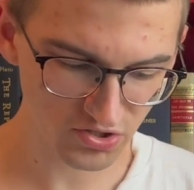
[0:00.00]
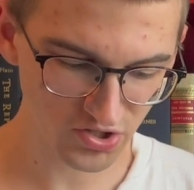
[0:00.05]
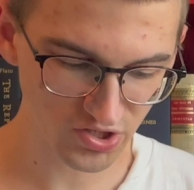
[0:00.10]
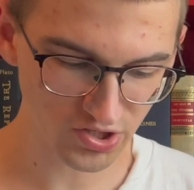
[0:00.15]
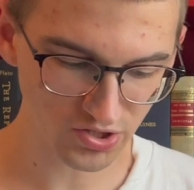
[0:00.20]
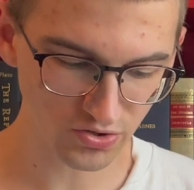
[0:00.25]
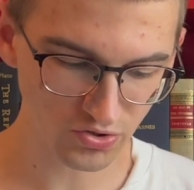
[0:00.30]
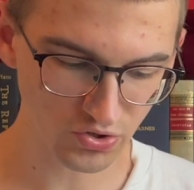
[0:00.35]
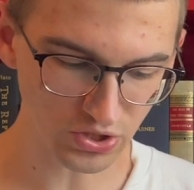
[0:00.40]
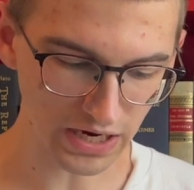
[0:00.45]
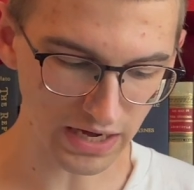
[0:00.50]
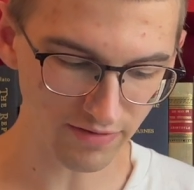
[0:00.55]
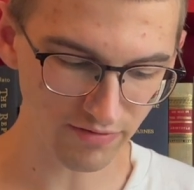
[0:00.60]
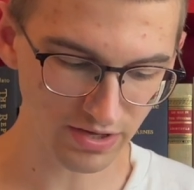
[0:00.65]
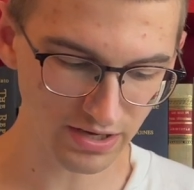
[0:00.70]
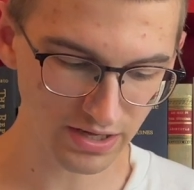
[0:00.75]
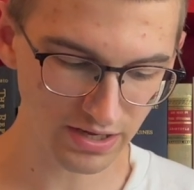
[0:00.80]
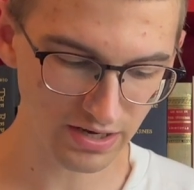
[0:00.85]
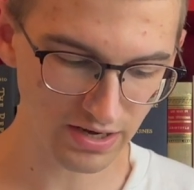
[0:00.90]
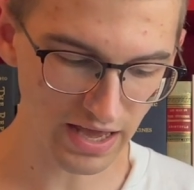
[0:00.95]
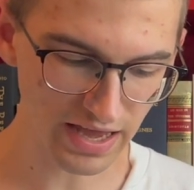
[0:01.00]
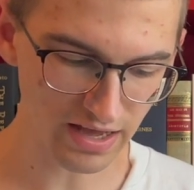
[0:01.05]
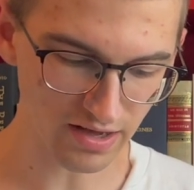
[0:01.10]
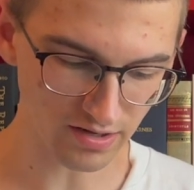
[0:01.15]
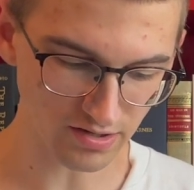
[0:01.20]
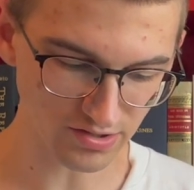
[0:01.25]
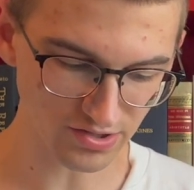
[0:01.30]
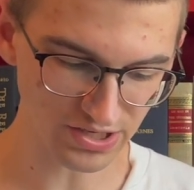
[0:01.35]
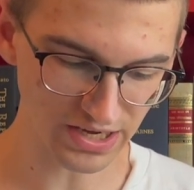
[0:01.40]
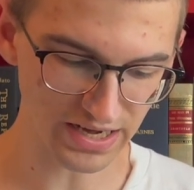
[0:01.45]
to driving in
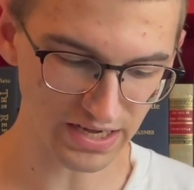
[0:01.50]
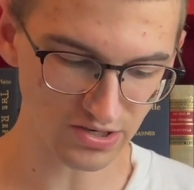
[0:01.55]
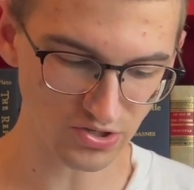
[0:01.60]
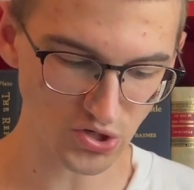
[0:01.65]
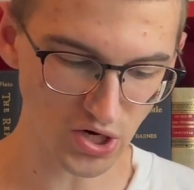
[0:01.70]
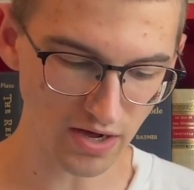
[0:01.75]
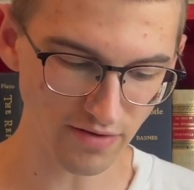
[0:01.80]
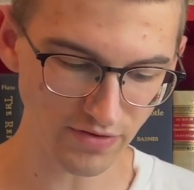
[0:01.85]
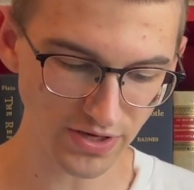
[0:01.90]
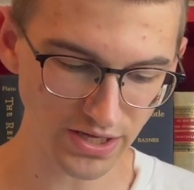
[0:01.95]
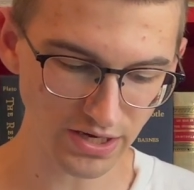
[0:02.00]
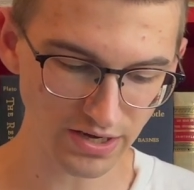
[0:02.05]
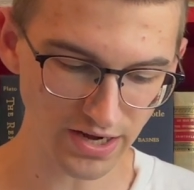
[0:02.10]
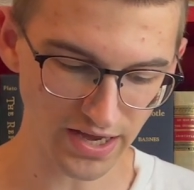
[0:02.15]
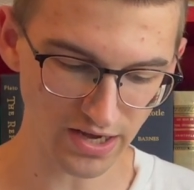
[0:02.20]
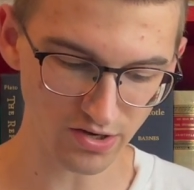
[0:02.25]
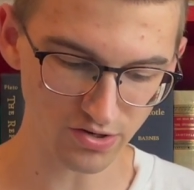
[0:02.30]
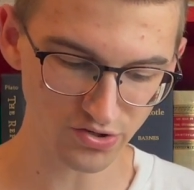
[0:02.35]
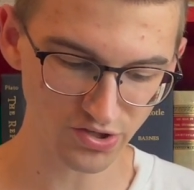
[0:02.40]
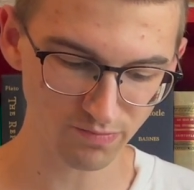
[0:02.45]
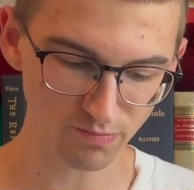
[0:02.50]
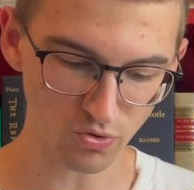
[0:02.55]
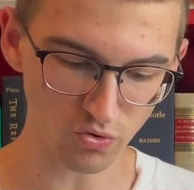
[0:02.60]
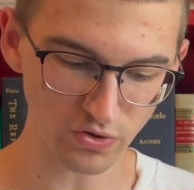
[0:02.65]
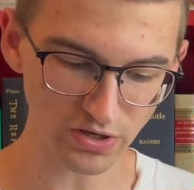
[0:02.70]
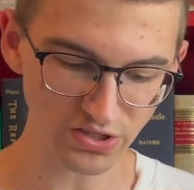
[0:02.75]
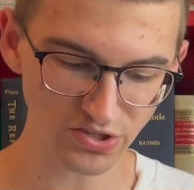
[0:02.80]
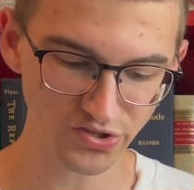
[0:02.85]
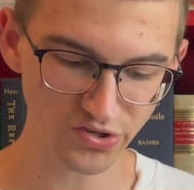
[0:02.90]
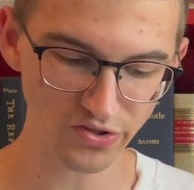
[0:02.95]
nails, and driving in nails
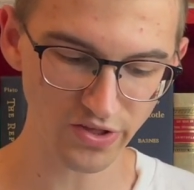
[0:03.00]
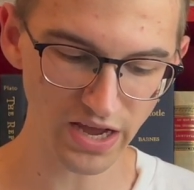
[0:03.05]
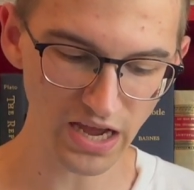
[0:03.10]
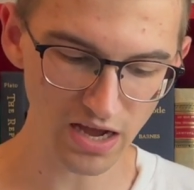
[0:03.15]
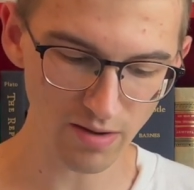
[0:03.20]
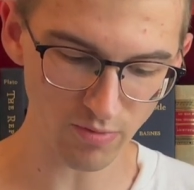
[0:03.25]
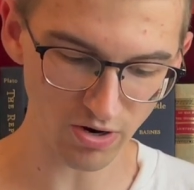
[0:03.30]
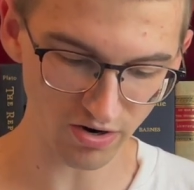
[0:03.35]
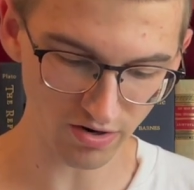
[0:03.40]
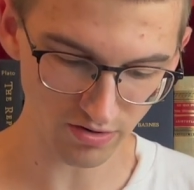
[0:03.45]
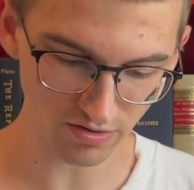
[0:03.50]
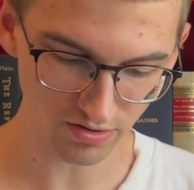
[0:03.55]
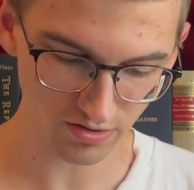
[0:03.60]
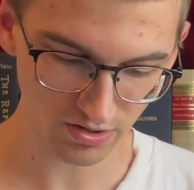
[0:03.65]
points to the hammer.